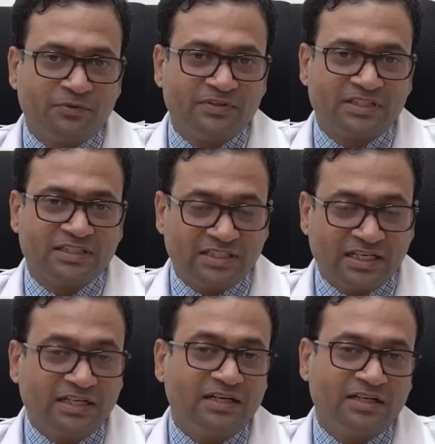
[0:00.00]
with
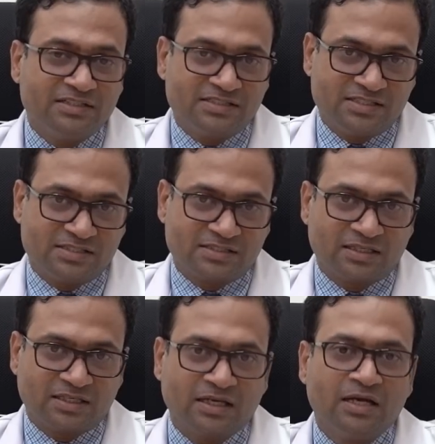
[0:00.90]
younger disease,
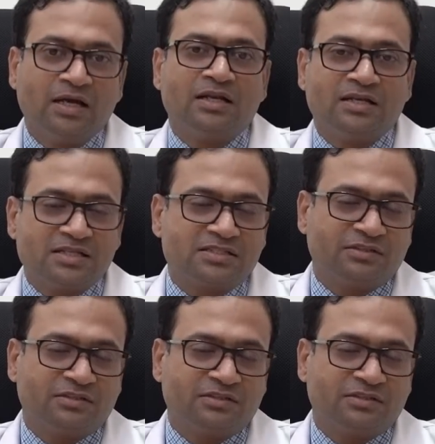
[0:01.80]
like less than